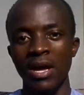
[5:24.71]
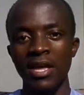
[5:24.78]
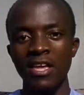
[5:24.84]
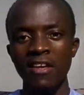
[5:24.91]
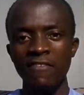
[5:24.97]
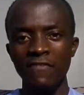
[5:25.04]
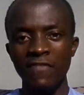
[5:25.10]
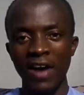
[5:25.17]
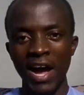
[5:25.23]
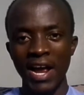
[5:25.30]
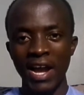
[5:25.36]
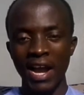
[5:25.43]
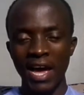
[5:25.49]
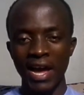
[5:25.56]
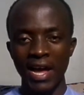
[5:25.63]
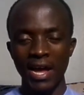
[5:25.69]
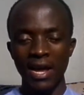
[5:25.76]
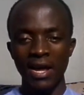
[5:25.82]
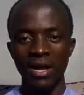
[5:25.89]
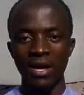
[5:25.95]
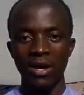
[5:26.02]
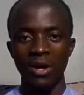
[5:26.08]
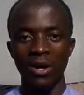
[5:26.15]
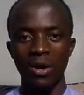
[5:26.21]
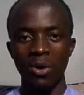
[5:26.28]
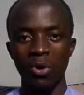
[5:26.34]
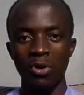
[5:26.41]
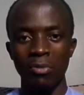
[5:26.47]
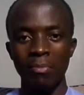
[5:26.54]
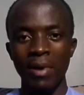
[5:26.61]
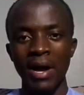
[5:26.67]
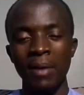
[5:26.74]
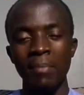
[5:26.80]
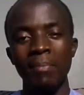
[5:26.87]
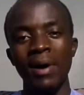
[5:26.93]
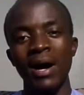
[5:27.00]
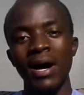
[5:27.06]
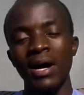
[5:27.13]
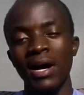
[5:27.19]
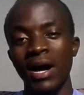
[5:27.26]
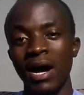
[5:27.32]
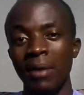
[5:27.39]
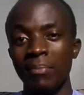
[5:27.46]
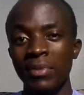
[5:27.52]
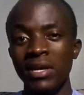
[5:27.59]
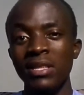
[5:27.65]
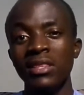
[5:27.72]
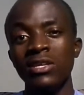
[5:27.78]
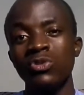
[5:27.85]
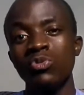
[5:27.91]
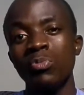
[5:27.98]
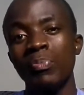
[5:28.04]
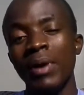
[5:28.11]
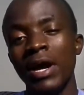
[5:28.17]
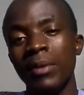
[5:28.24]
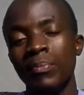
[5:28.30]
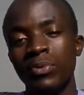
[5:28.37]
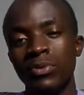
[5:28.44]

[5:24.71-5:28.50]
If I lie on my back, I'm in the supine